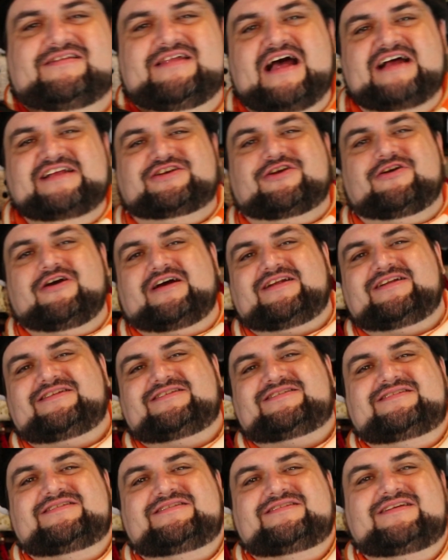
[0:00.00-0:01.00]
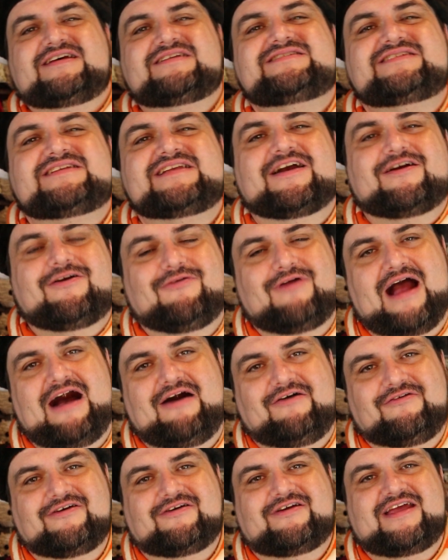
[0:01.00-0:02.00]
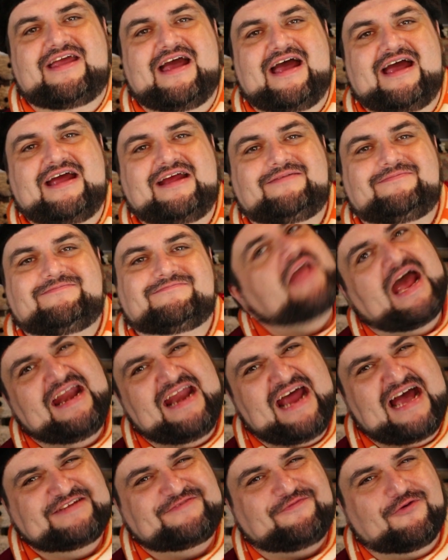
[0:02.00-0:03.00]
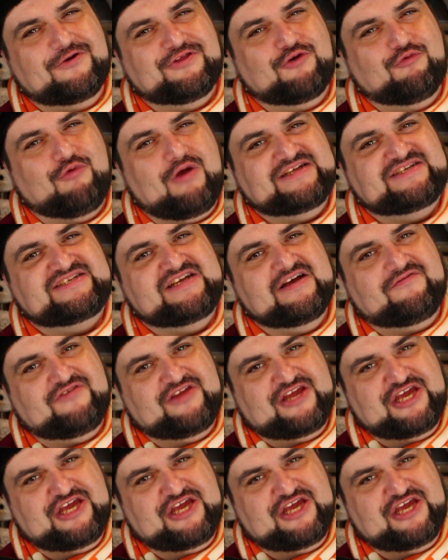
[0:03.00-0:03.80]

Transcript: That's good. Let's stick around, okay? And as for the rest of